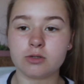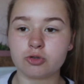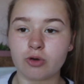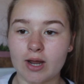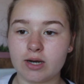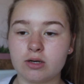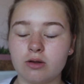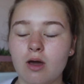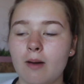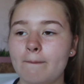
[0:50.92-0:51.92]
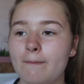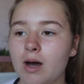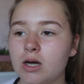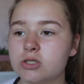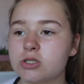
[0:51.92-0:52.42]
trend,
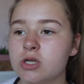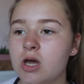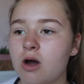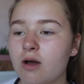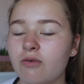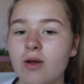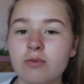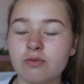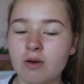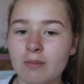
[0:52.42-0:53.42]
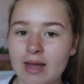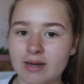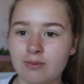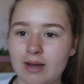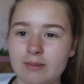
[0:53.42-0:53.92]
but I thought I would film it
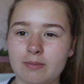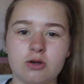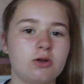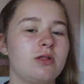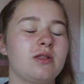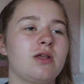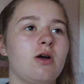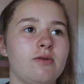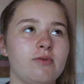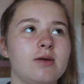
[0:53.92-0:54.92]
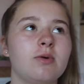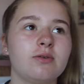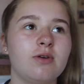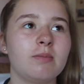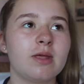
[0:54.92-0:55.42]
anyway because I really want
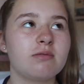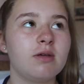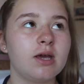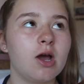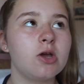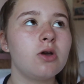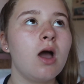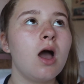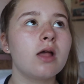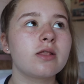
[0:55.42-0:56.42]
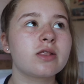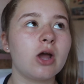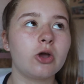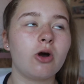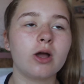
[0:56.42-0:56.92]
to film this video.
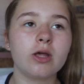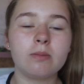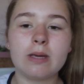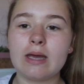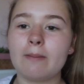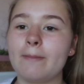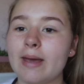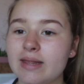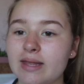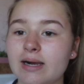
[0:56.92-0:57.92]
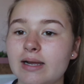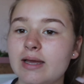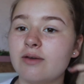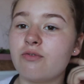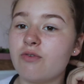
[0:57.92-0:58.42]
So I'm going to be
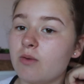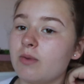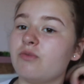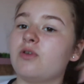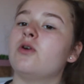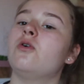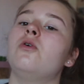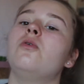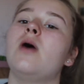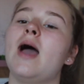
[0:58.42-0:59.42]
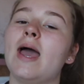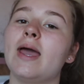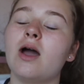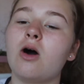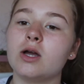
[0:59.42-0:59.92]
basically filming for you all
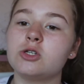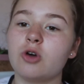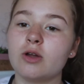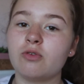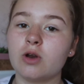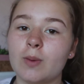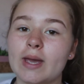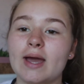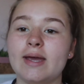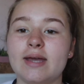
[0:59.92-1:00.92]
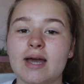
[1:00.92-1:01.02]
I tried following a